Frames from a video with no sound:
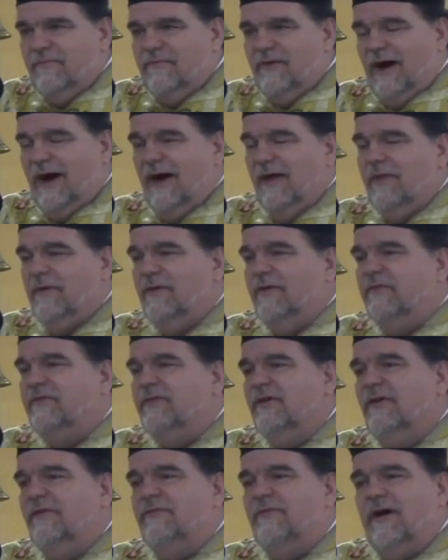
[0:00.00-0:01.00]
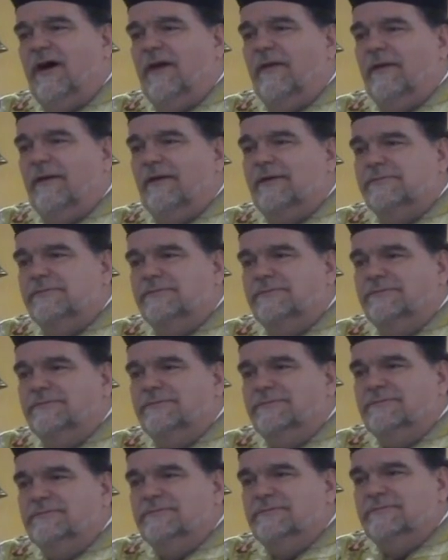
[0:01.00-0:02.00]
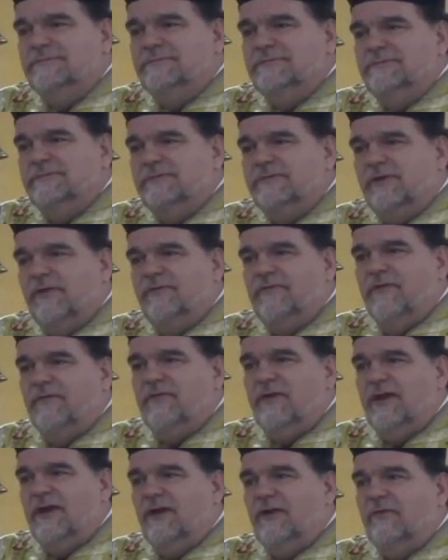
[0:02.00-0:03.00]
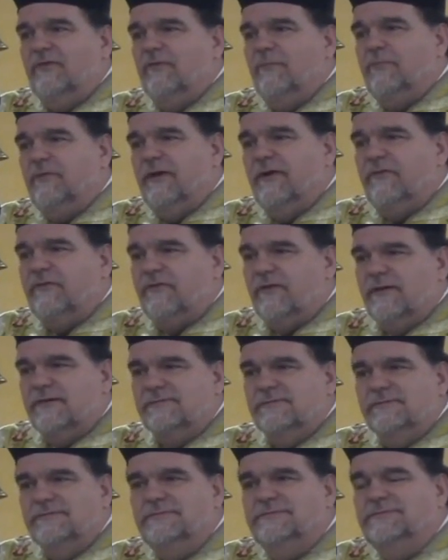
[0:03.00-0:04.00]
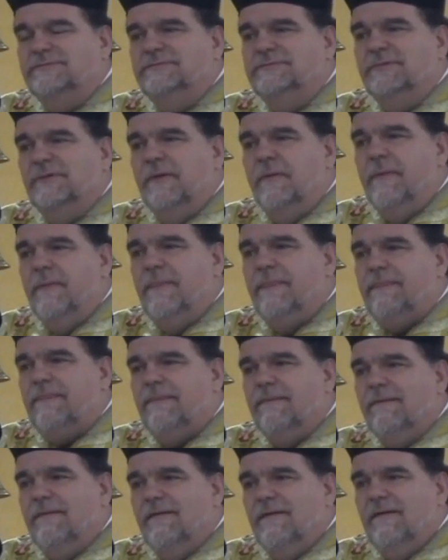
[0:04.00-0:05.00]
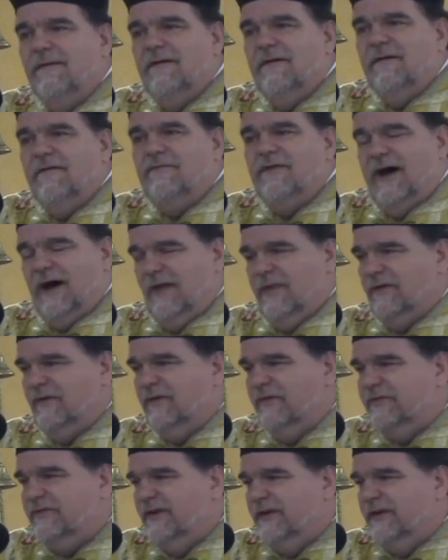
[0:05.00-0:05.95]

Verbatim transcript: Father is still a father after fifty years of priesthood. Father is